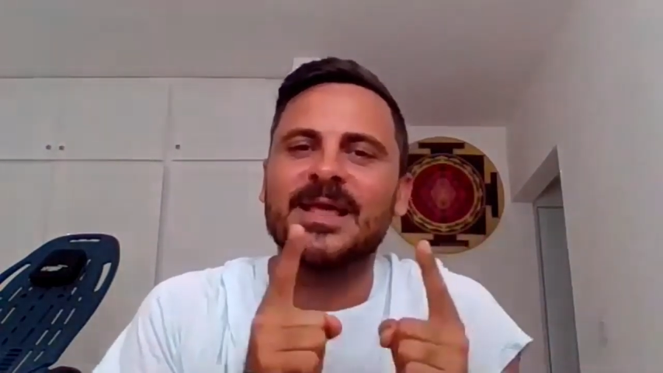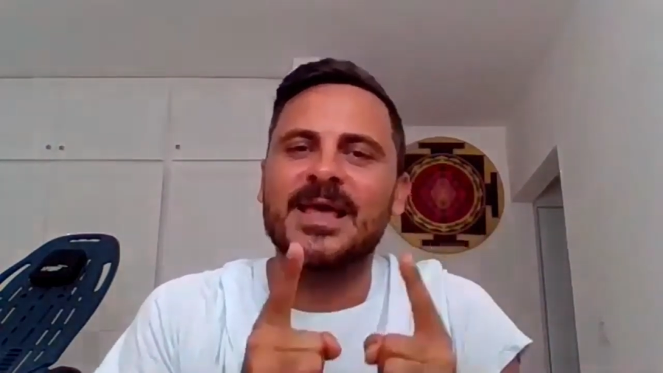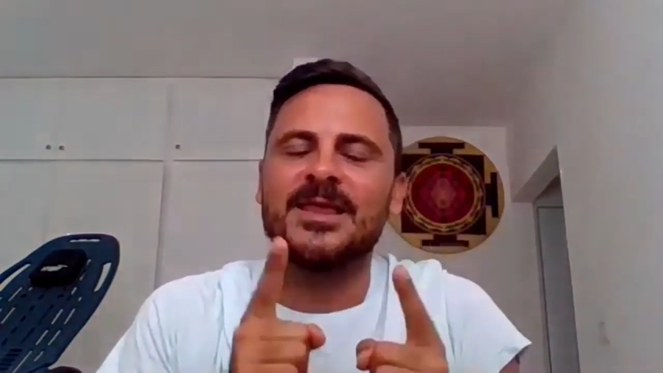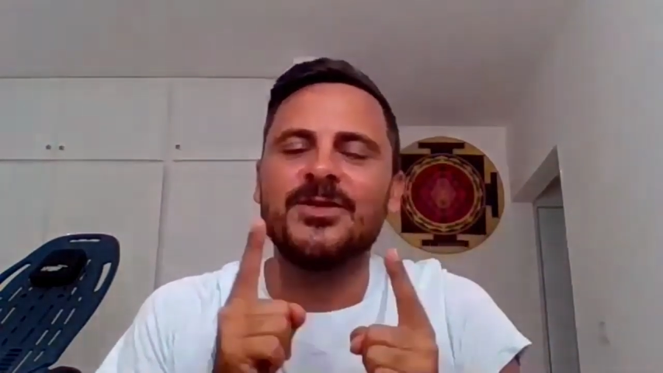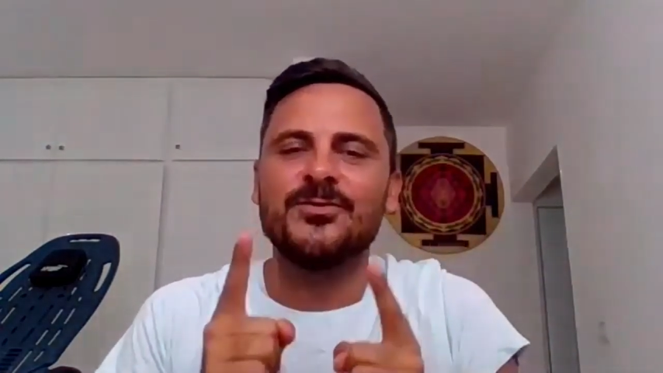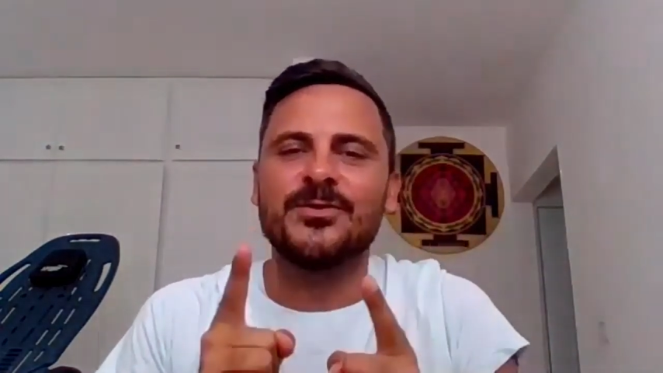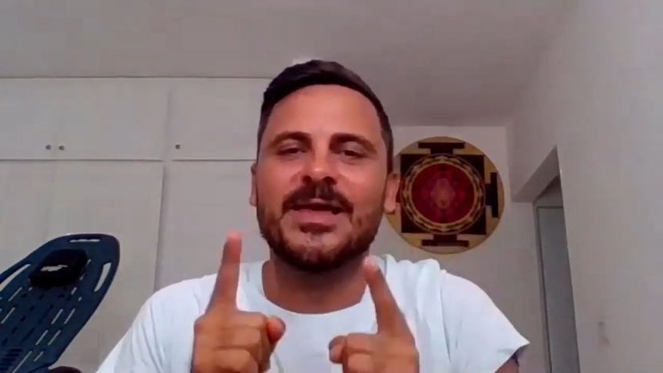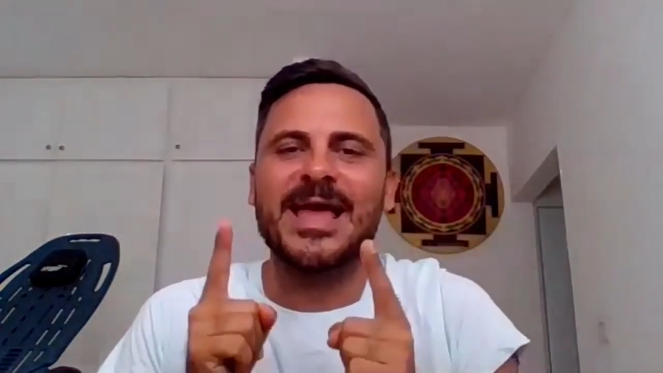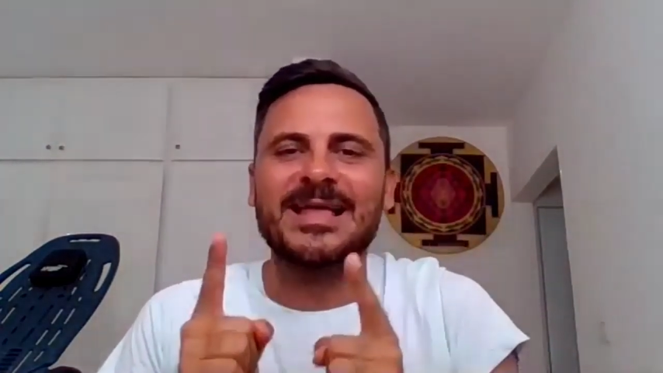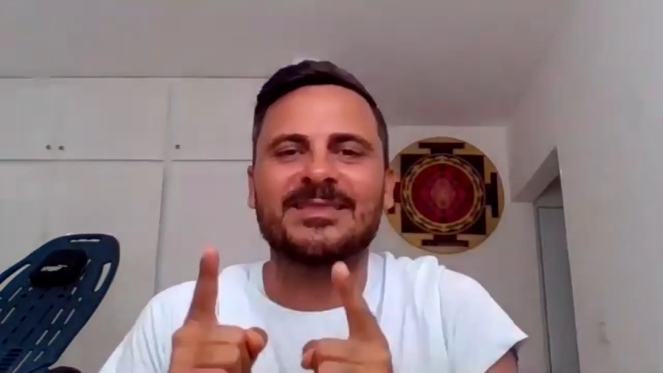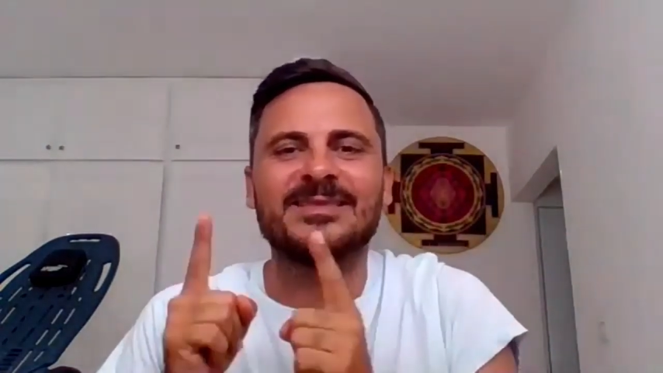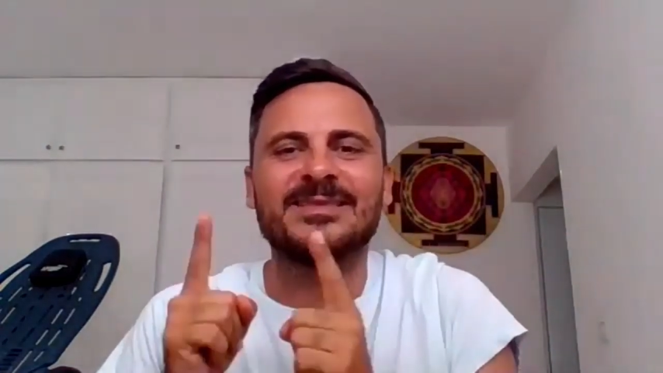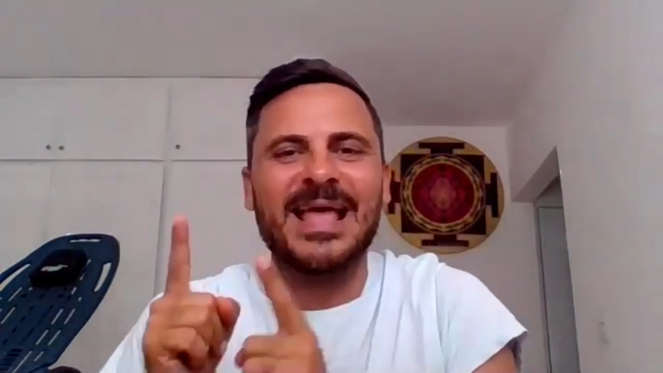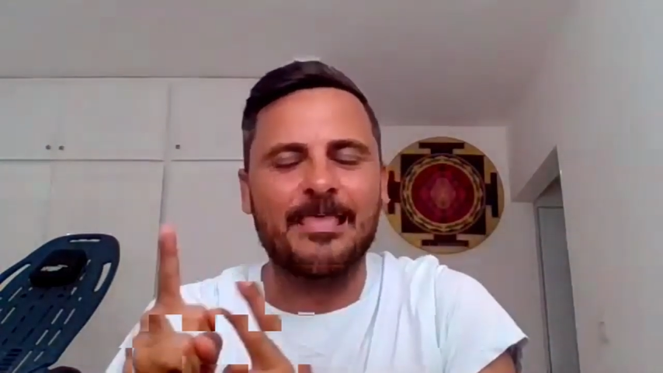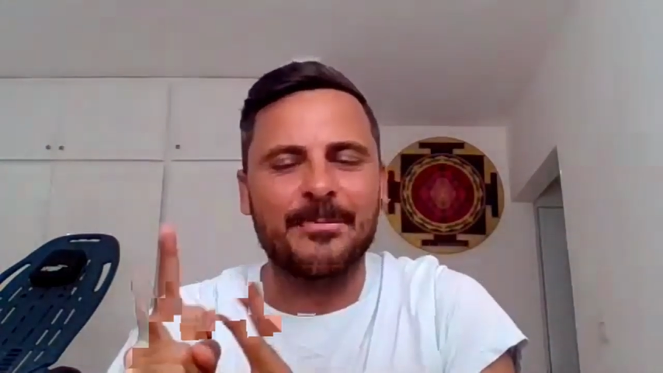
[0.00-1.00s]
than you
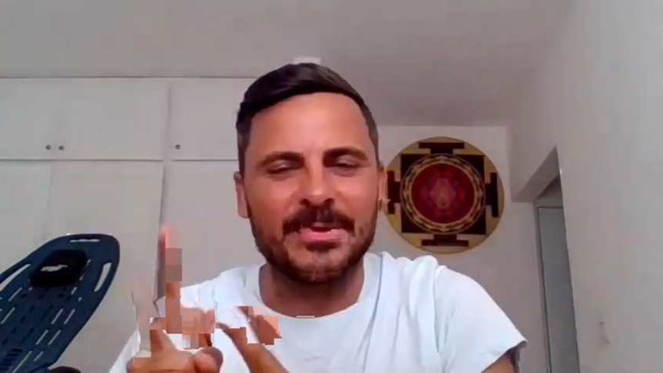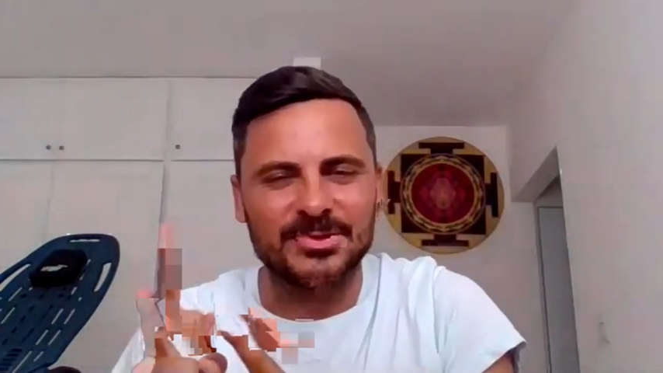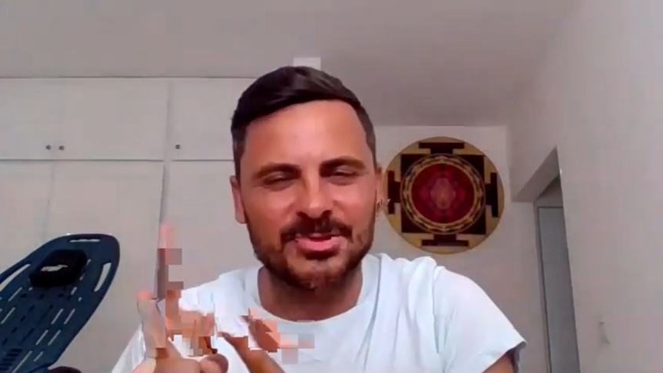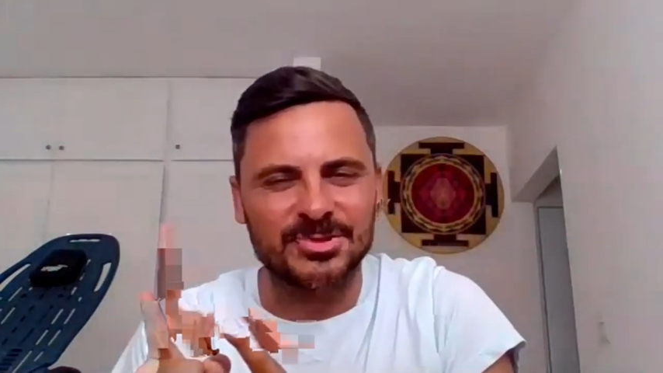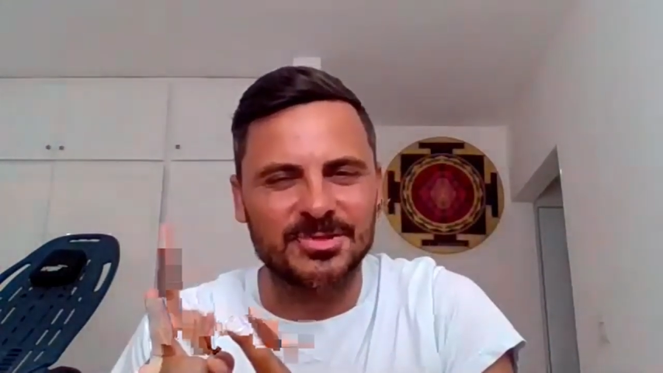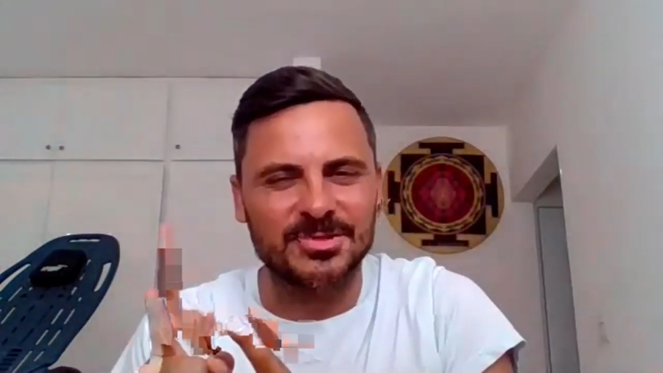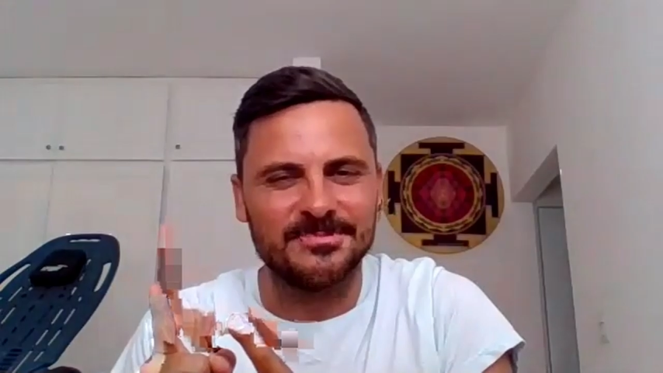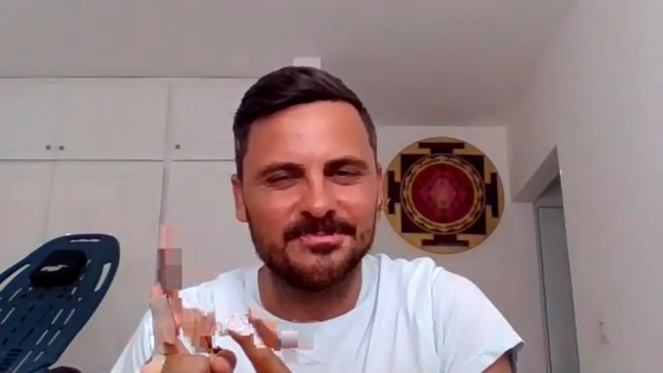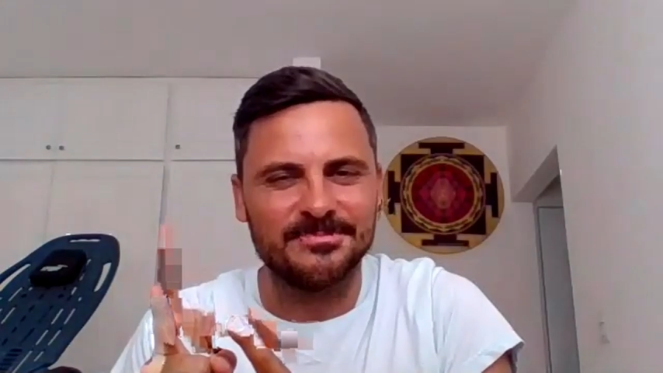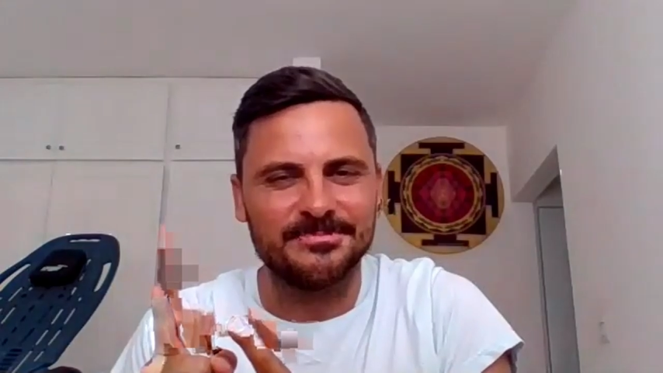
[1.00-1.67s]
get damaged.